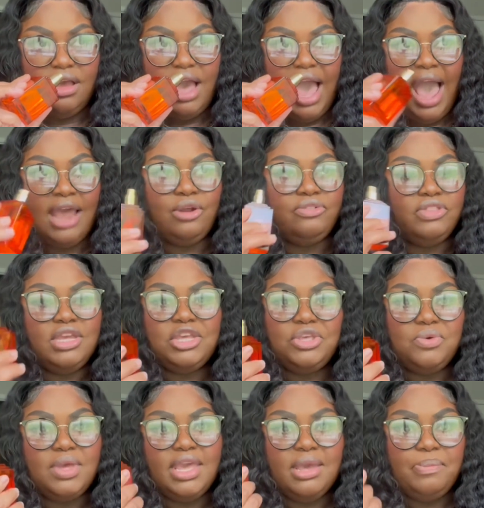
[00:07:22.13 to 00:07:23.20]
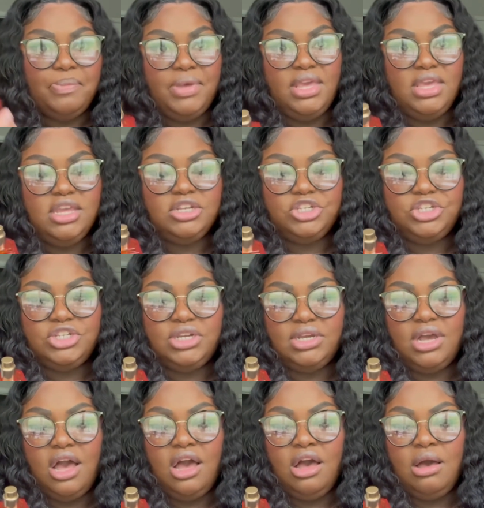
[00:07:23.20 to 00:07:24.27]
I don't think you get peach.
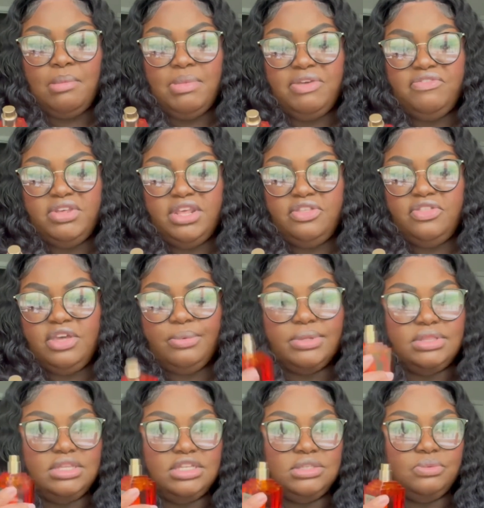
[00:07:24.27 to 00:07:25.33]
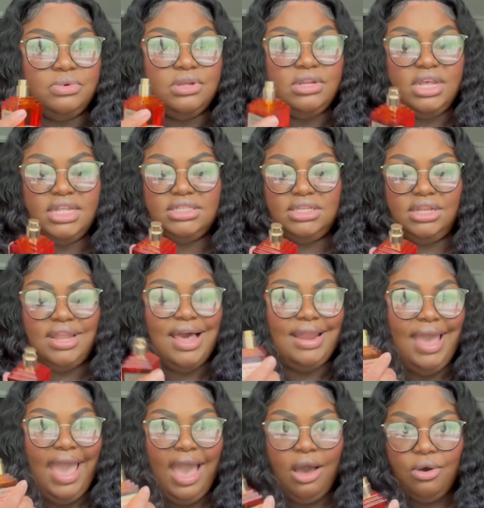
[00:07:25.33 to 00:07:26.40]
If anything, with this one, it's a lot
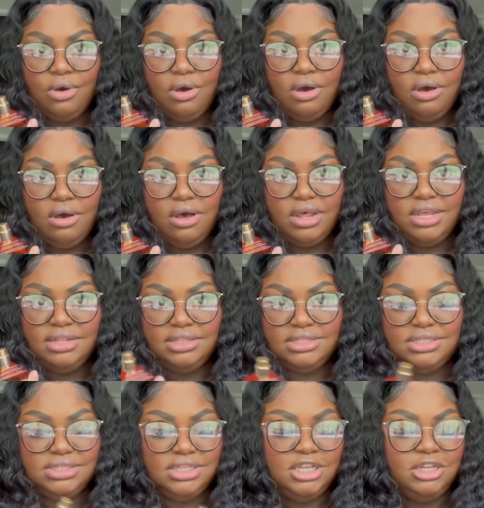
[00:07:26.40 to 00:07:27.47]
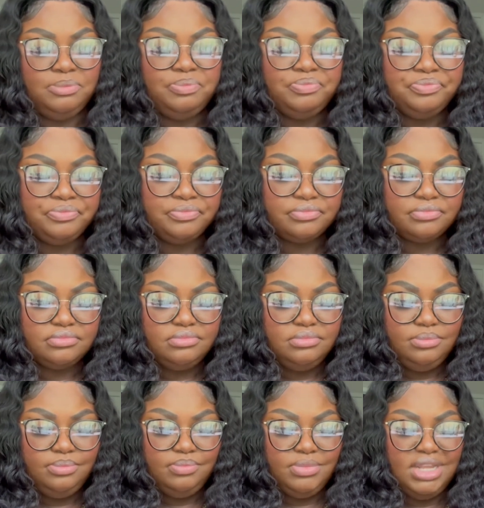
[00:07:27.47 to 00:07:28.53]
of alcohol in the scent.
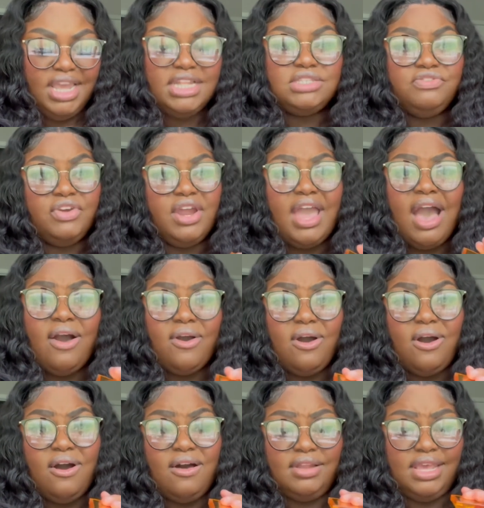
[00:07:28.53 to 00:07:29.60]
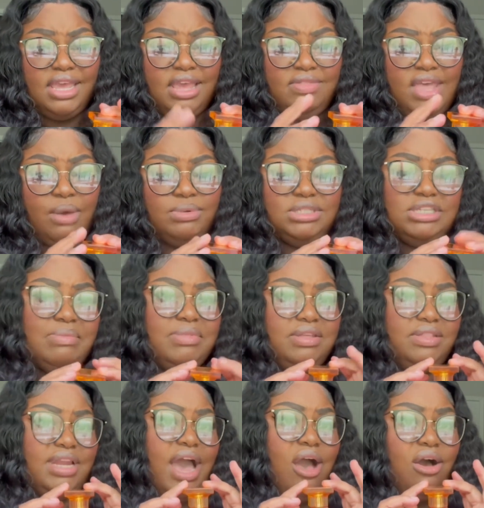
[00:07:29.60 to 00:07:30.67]
It's very alcoholic, and that was
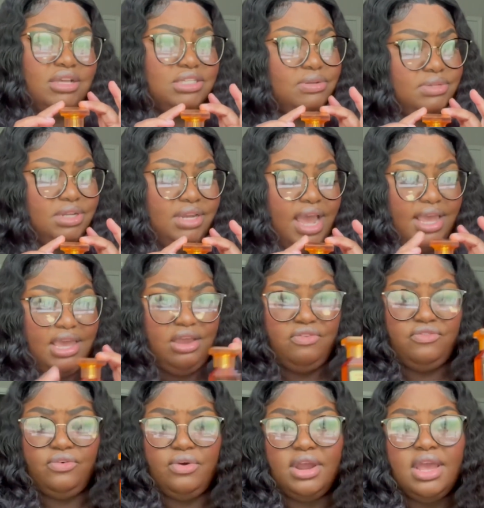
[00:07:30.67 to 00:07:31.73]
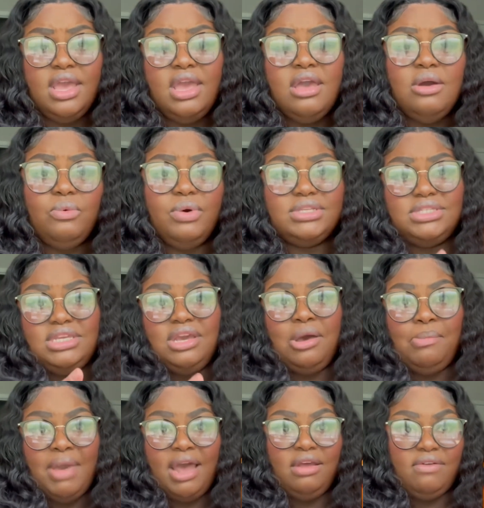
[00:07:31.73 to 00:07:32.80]
something that I also did not care for, was the
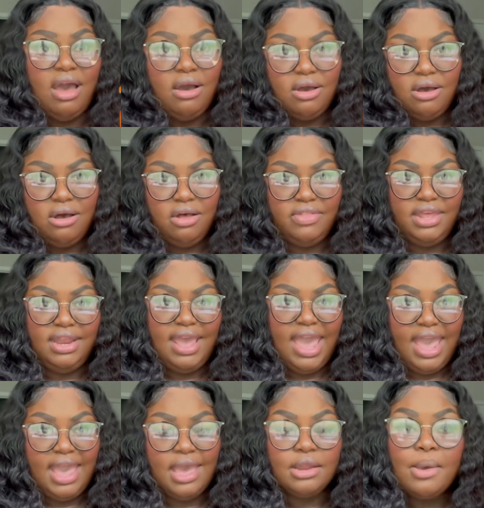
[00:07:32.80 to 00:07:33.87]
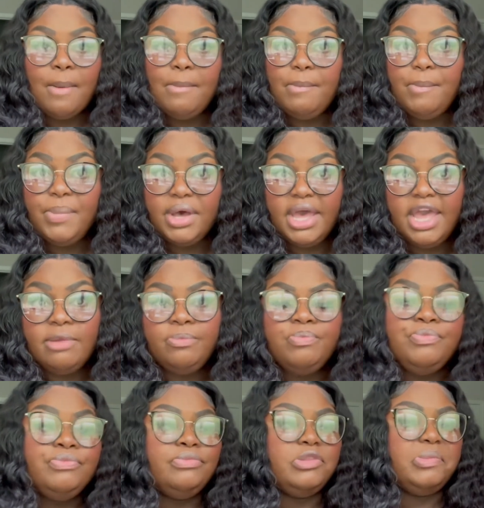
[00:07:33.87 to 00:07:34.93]
amount of alcohol that it had. But
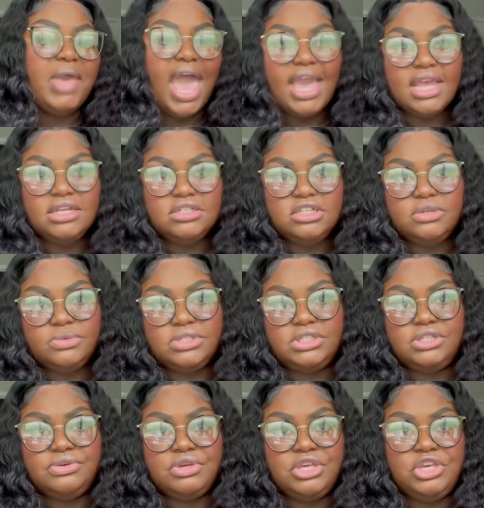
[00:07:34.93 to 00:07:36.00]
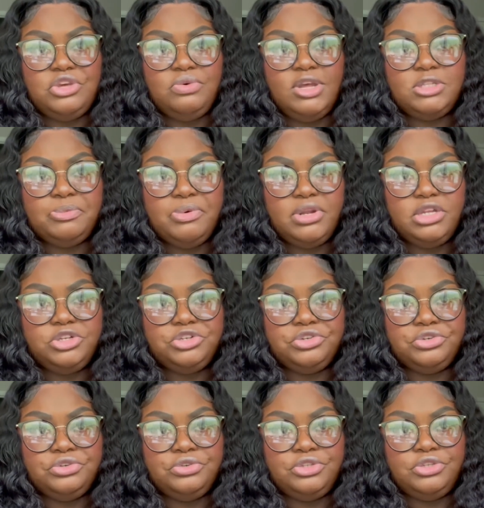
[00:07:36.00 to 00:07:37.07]
the packaging was still cute. It's pretty
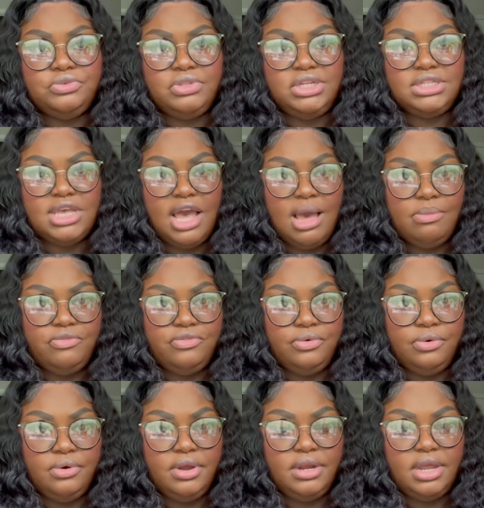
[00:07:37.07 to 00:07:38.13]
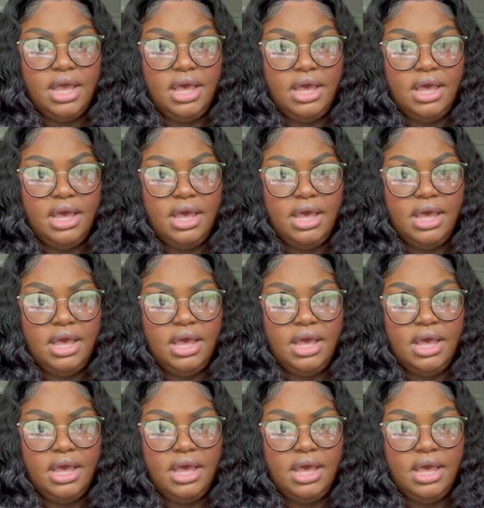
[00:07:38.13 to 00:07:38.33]
true to the Tom Ford